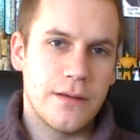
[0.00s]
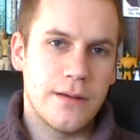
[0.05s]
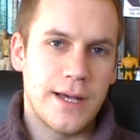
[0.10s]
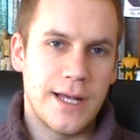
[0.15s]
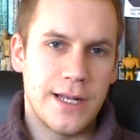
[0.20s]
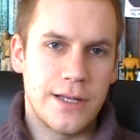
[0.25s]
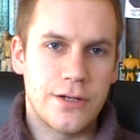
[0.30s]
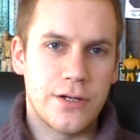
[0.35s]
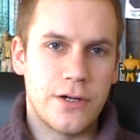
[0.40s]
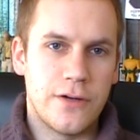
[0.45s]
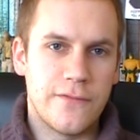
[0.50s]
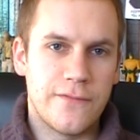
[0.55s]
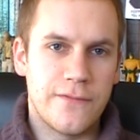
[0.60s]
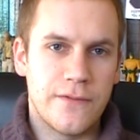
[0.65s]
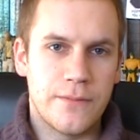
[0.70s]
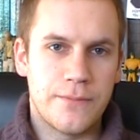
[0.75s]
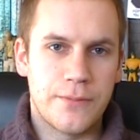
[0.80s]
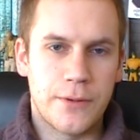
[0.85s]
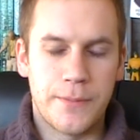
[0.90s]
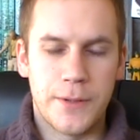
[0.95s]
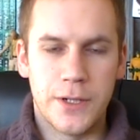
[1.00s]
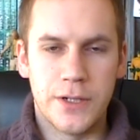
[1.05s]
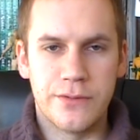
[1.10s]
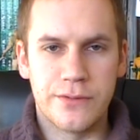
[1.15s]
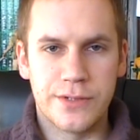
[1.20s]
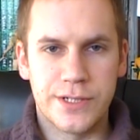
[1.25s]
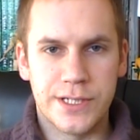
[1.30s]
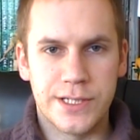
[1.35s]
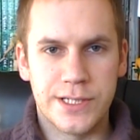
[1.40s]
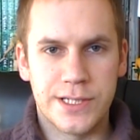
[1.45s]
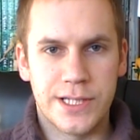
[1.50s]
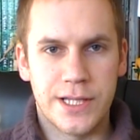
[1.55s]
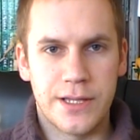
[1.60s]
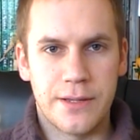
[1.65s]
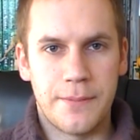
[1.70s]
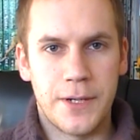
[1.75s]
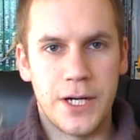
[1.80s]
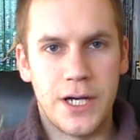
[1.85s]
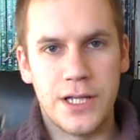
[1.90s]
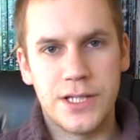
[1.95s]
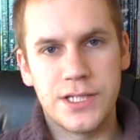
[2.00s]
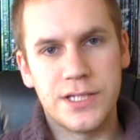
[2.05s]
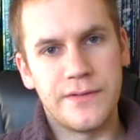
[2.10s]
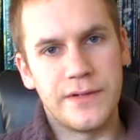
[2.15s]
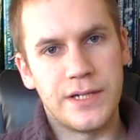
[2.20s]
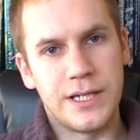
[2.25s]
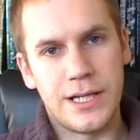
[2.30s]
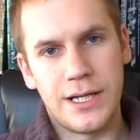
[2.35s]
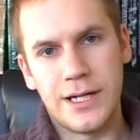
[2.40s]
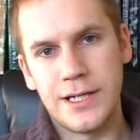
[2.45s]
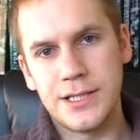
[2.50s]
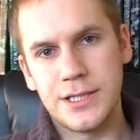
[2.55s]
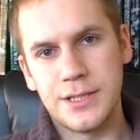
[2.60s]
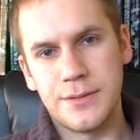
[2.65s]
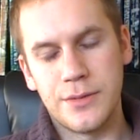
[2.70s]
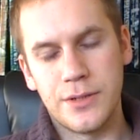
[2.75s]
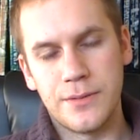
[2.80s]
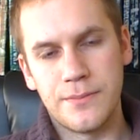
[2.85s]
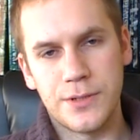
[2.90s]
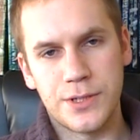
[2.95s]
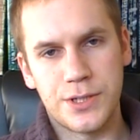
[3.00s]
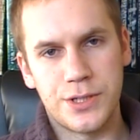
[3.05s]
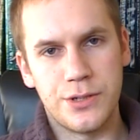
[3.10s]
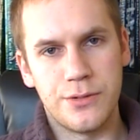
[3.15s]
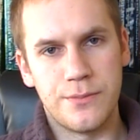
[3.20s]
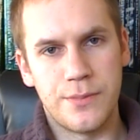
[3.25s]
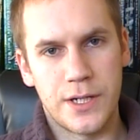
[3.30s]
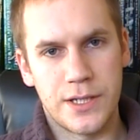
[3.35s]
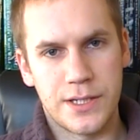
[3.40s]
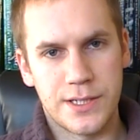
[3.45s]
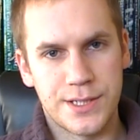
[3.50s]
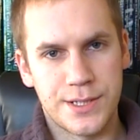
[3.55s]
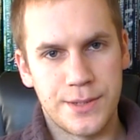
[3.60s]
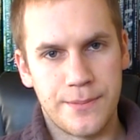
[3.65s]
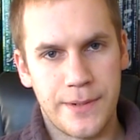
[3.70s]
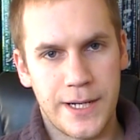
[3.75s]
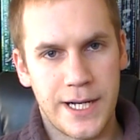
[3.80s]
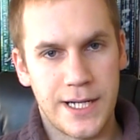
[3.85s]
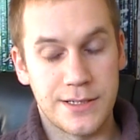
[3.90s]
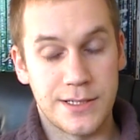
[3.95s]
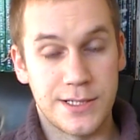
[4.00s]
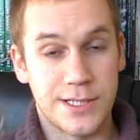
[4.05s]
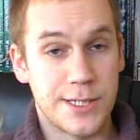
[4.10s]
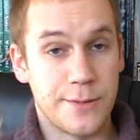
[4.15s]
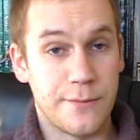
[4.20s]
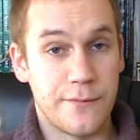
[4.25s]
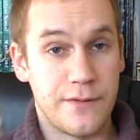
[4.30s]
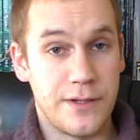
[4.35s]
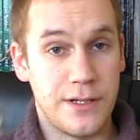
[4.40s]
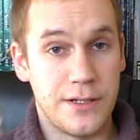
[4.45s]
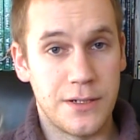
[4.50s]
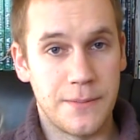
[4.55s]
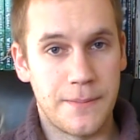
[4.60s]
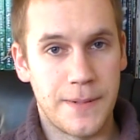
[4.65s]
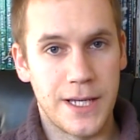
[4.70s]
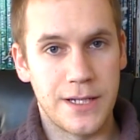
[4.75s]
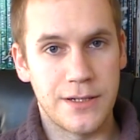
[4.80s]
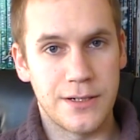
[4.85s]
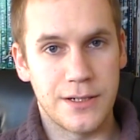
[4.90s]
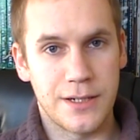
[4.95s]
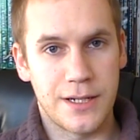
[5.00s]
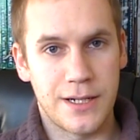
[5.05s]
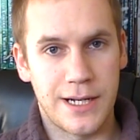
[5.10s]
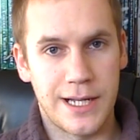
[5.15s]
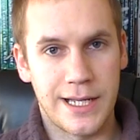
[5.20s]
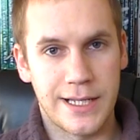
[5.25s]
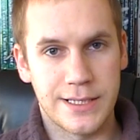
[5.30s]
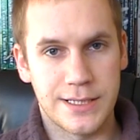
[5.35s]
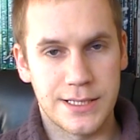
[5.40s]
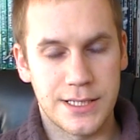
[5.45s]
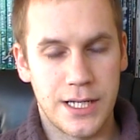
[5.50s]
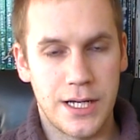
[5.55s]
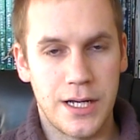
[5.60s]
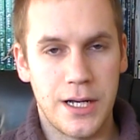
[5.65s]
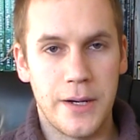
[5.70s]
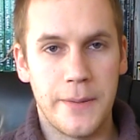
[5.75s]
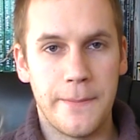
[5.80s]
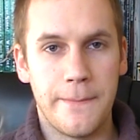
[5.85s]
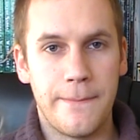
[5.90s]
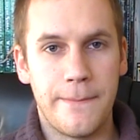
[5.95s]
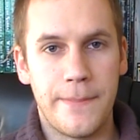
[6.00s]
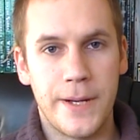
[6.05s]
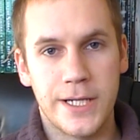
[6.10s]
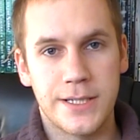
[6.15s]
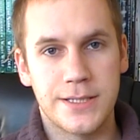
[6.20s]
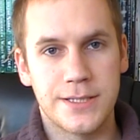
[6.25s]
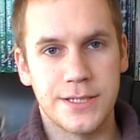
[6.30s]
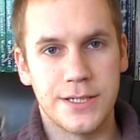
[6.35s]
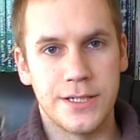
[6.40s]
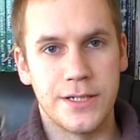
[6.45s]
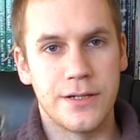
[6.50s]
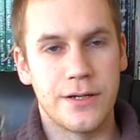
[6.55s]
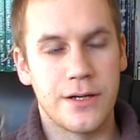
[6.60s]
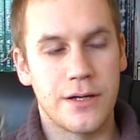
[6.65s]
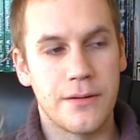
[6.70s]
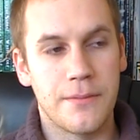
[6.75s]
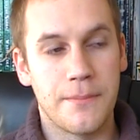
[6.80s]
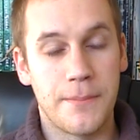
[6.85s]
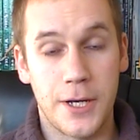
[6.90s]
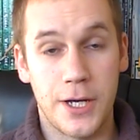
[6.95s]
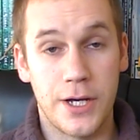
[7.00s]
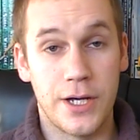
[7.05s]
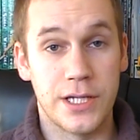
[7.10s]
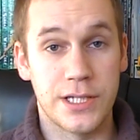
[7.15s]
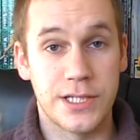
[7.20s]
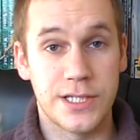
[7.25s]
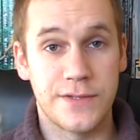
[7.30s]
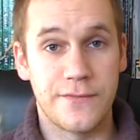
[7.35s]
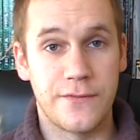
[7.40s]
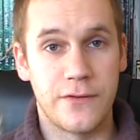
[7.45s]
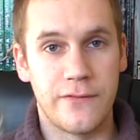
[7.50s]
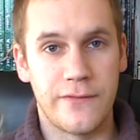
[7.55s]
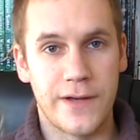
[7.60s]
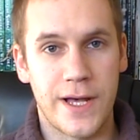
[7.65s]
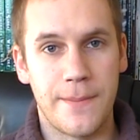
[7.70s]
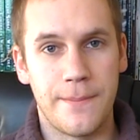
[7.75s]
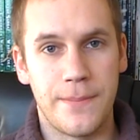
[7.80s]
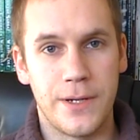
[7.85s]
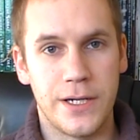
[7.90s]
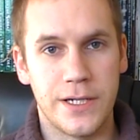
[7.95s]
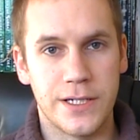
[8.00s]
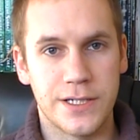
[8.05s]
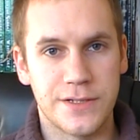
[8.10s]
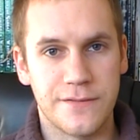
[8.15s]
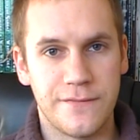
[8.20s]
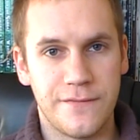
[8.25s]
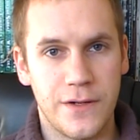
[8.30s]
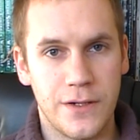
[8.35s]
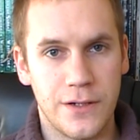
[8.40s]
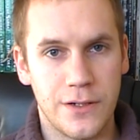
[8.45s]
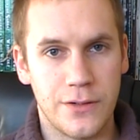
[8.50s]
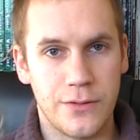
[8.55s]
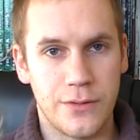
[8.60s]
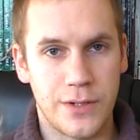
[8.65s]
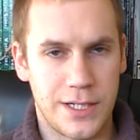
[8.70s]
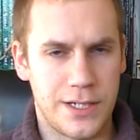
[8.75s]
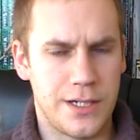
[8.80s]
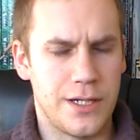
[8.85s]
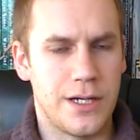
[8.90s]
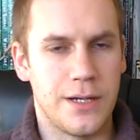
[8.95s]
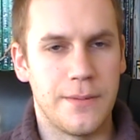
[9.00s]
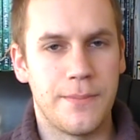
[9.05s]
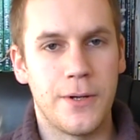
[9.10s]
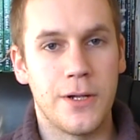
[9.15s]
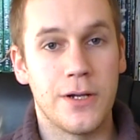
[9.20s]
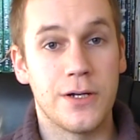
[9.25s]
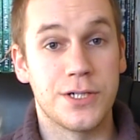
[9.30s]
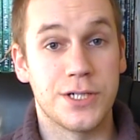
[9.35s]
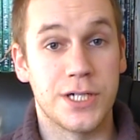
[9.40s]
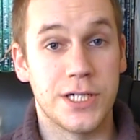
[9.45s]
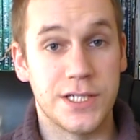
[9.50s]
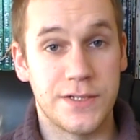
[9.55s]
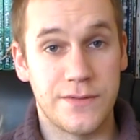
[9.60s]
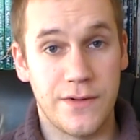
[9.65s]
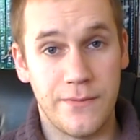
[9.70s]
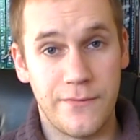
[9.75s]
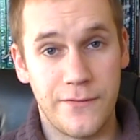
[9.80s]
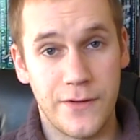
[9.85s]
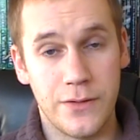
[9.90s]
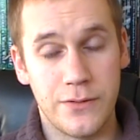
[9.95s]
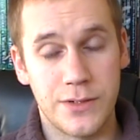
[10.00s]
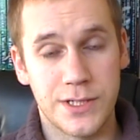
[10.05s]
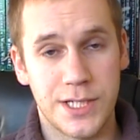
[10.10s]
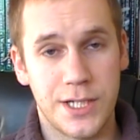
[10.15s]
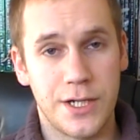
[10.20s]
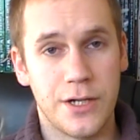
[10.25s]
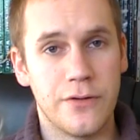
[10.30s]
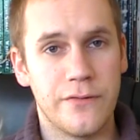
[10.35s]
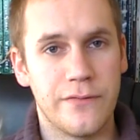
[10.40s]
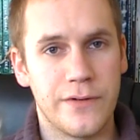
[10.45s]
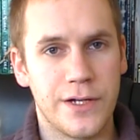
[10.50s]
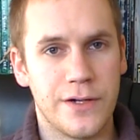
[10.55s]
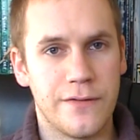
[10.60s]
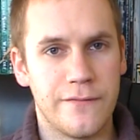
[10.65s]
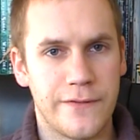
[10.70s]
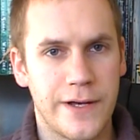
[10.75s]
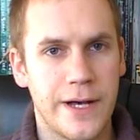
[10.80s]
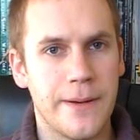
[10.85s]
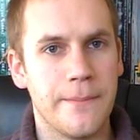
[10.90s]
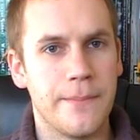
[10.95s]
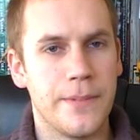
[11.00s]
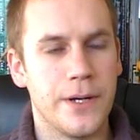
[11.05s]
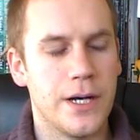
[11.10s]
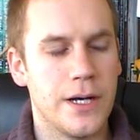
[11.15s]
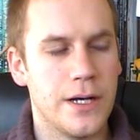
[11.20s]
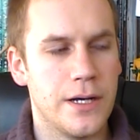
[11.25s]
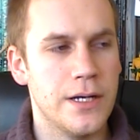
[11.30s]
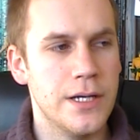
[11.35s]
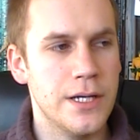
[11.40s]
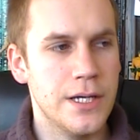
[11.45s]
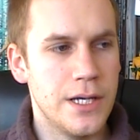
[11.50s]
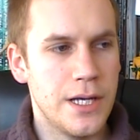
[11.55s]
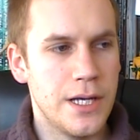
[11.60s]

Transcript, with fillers: Alokov proposes that the paths of enlightenment pursued by the Sabbat and some of the independent clans are better paths for a vampire to follow, and I apologise if I'm focusing overly on vampire,